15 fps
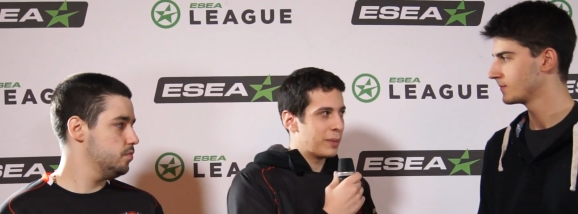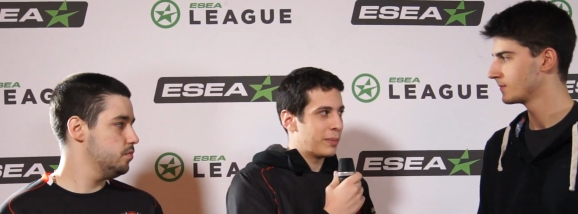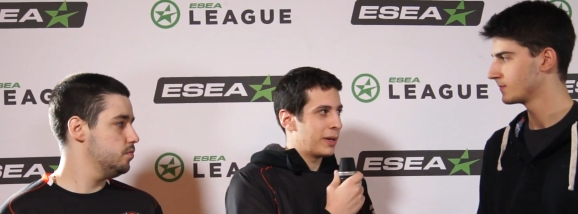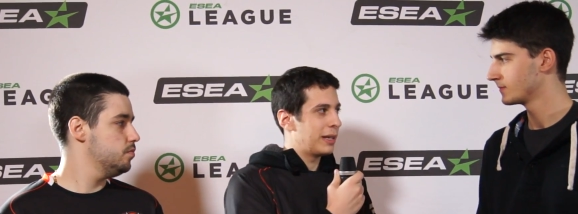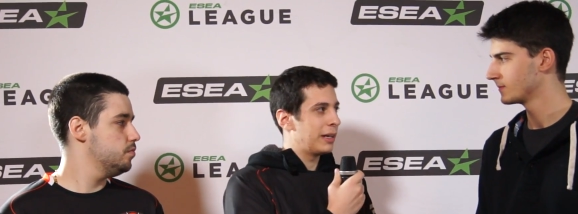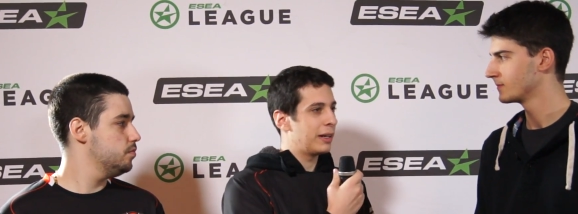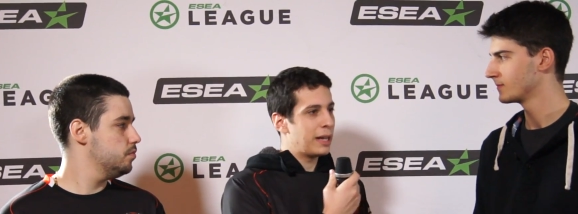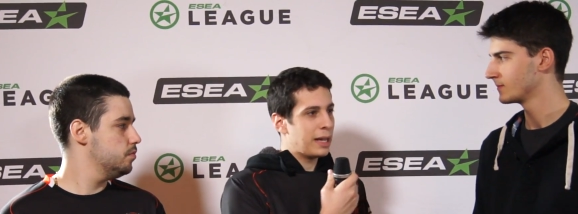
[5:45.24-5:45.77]

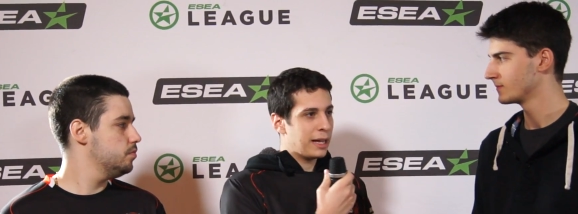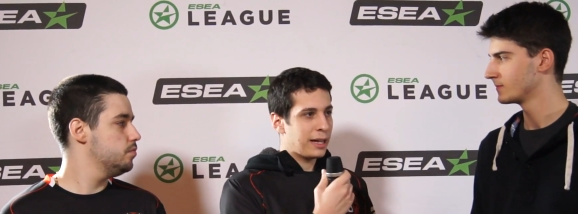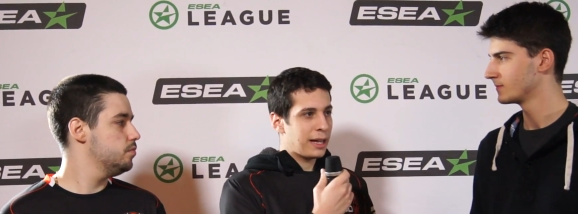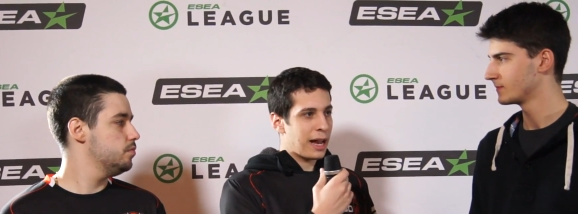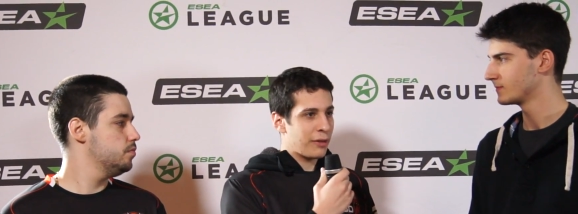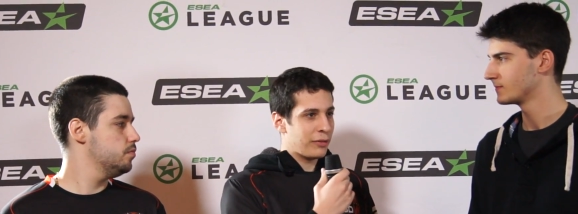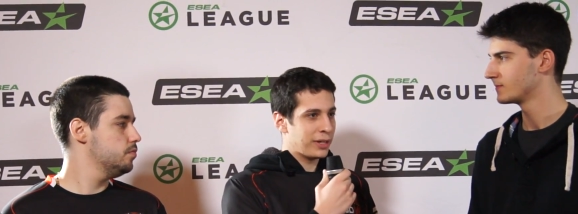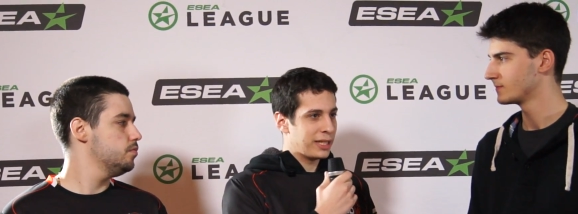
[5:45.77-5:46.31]
Speaker 1: every team
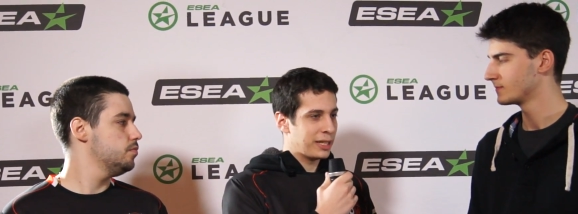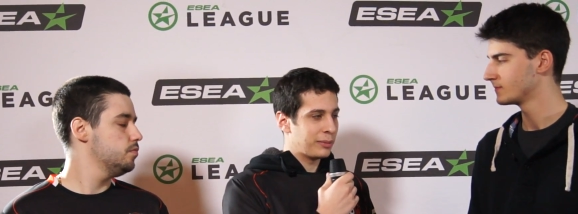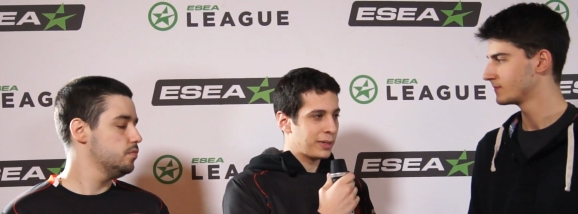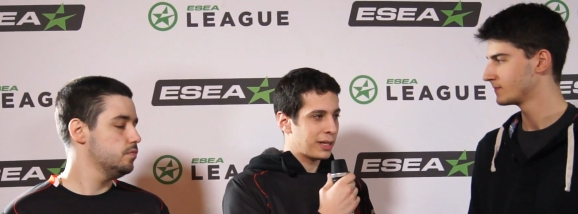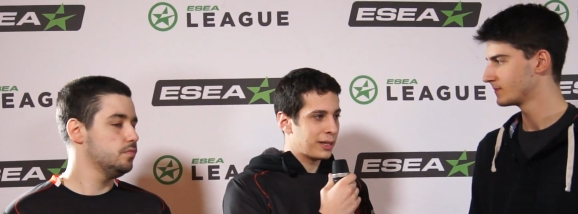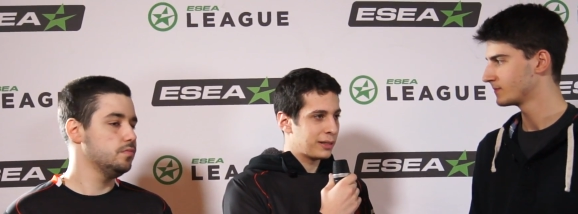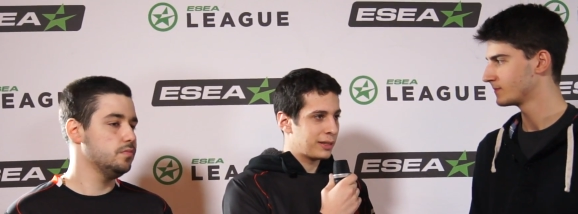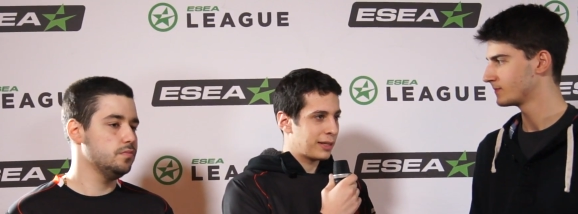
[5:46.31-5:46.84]
does. They have a
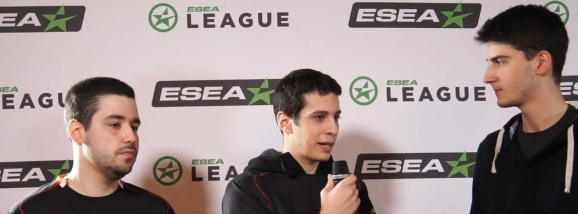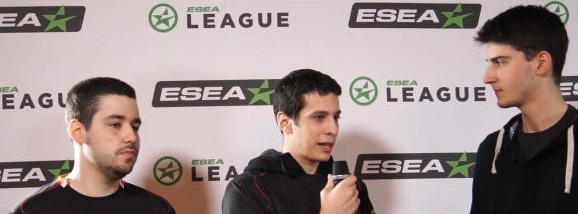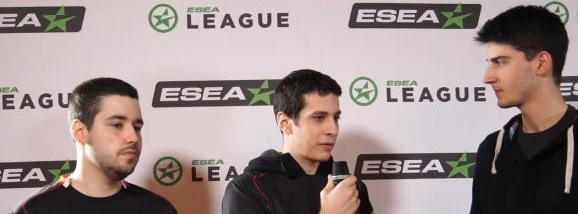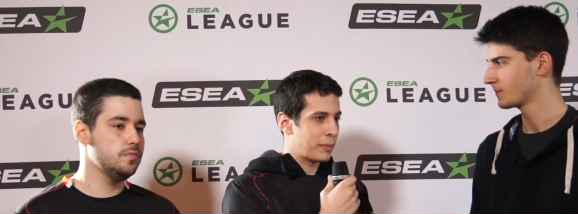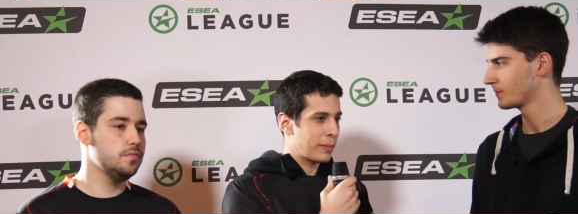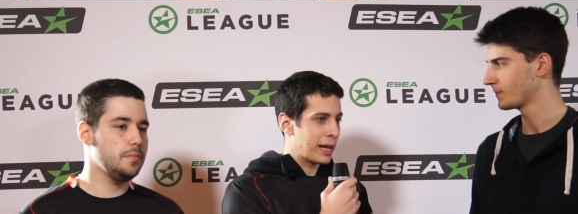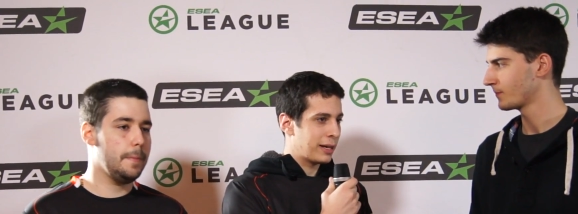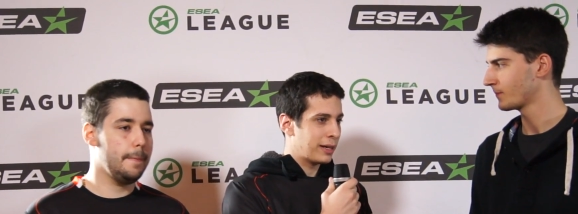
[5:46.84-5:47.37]
bad night, they
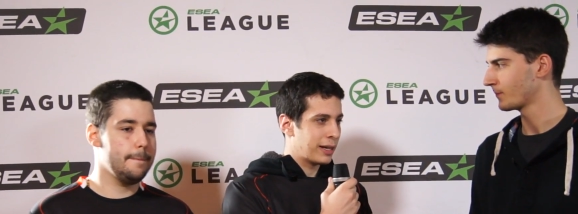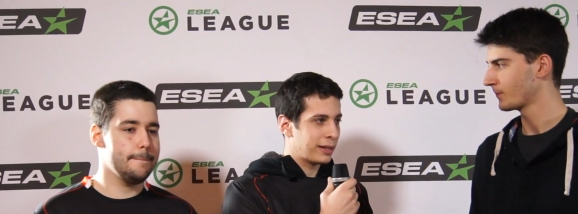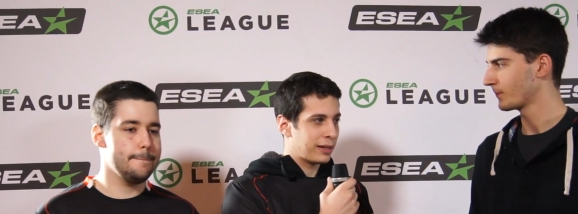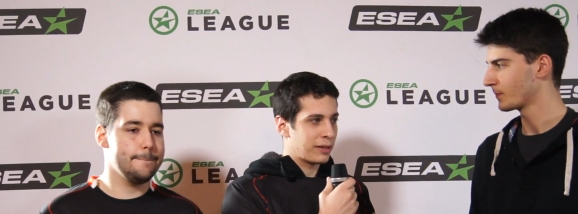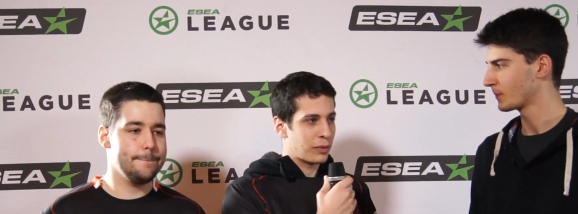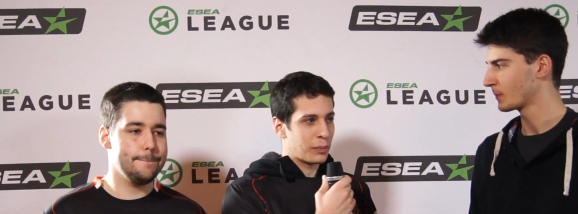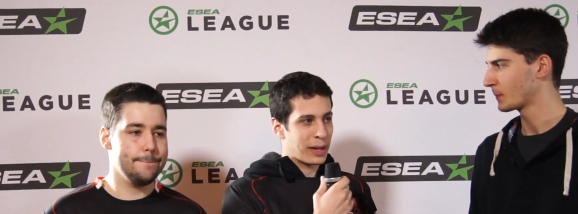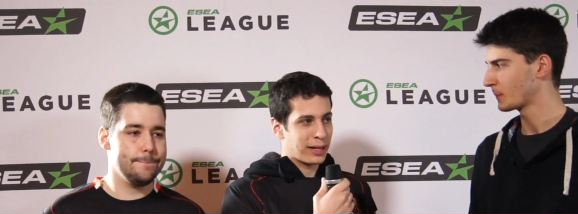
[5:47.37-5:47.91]
have a bad day,
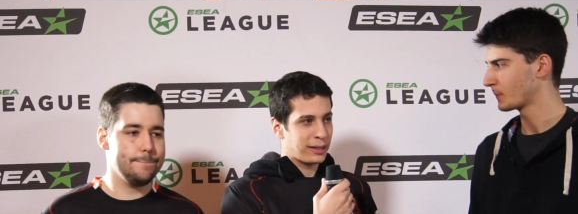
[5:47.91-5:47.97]
whatever.